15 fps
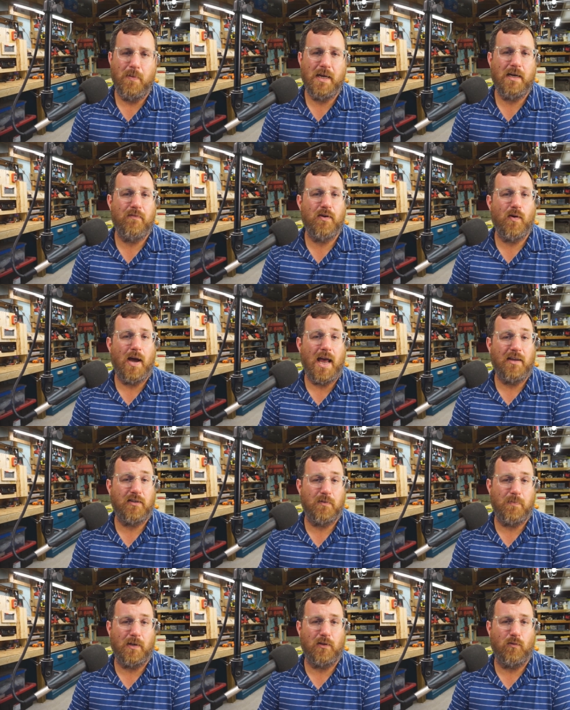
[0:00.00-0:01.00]
Many of you
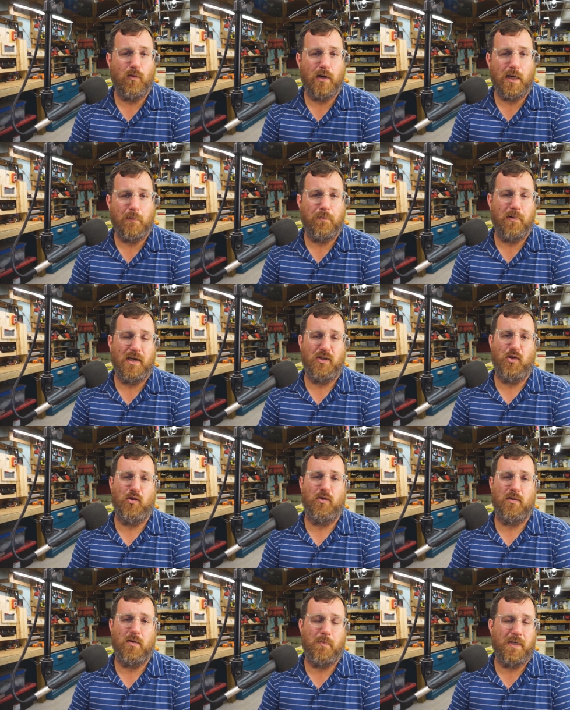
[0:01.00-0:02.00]
asked about the running
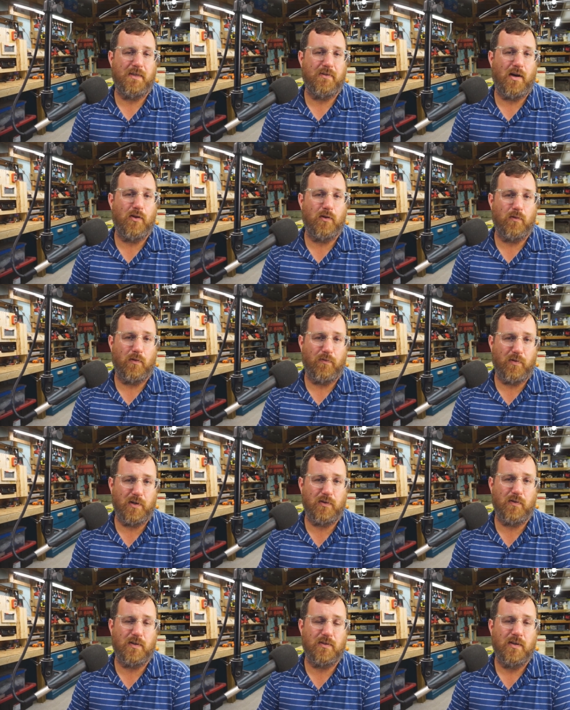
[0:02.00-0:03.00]
pressures of some of these other
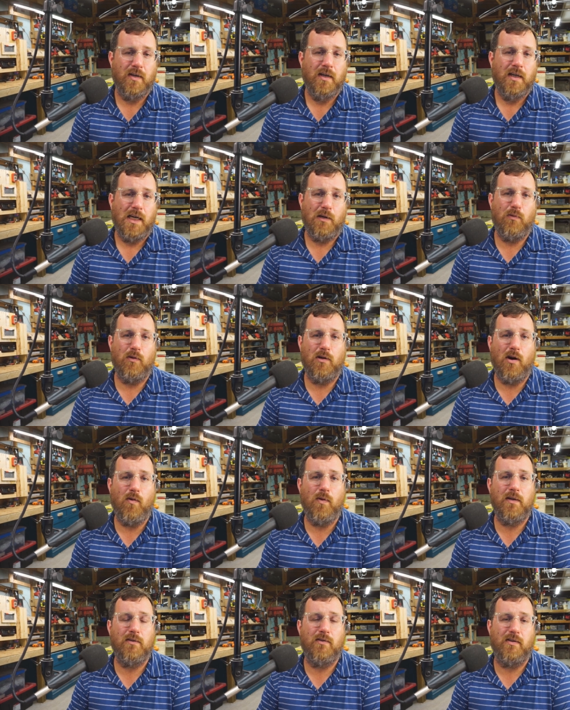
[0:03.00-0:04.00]
refrigerants, and we'll
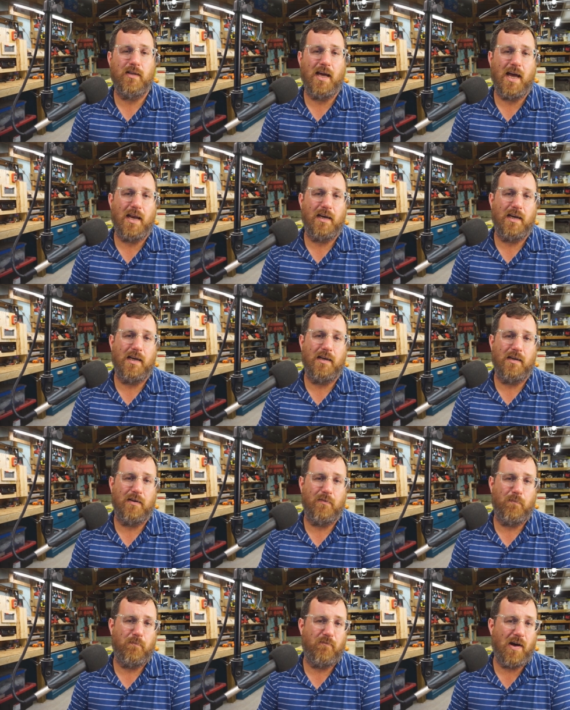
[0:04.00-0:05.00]
go into that
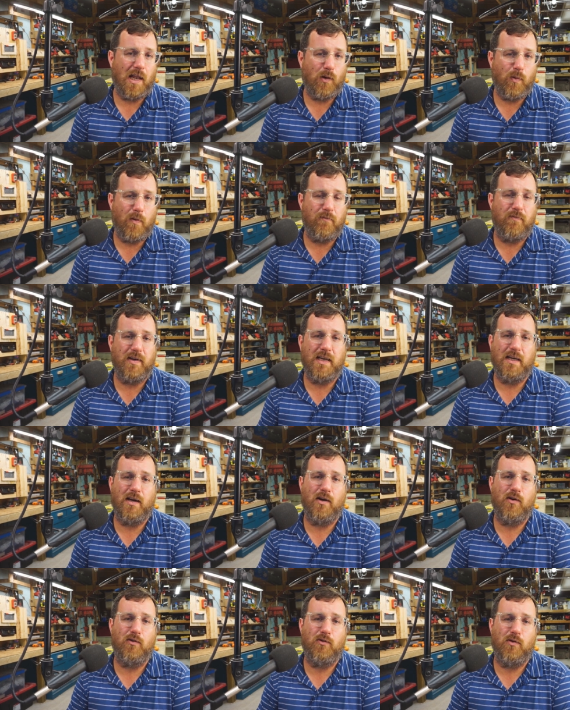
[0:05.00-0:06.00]
in follow-up
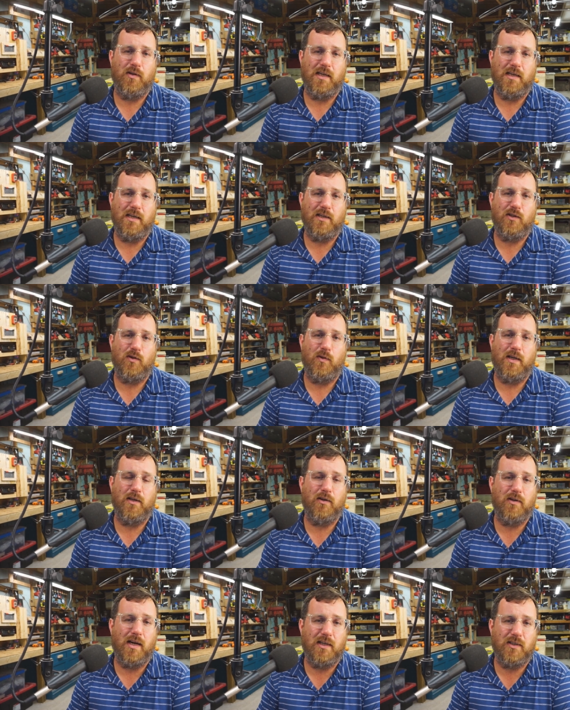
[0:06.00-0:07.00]
videos to the initial
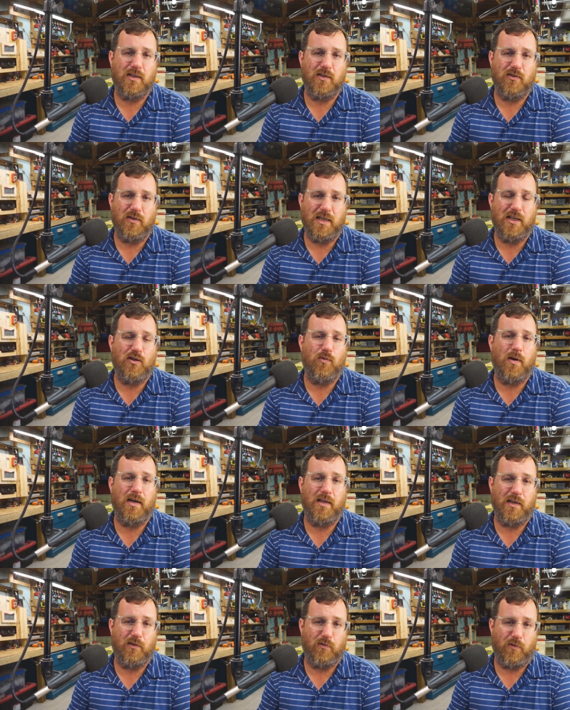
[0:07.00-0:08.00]
introductions to each one
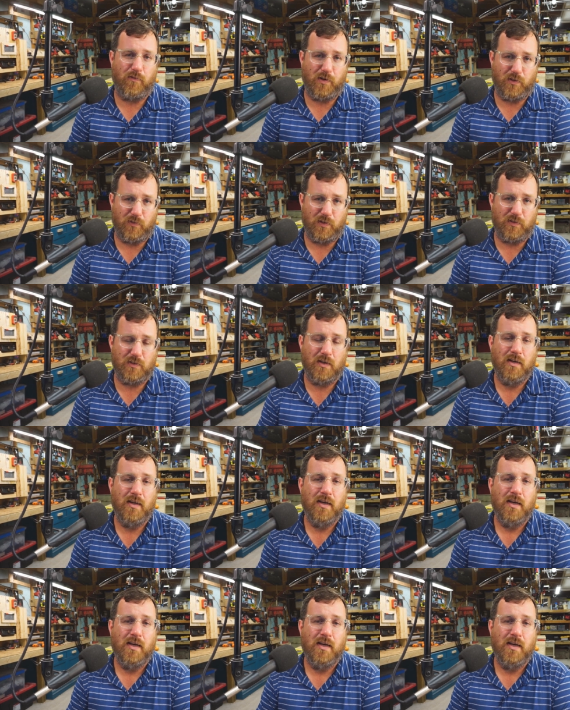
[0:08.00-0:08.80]
of these refrigerants.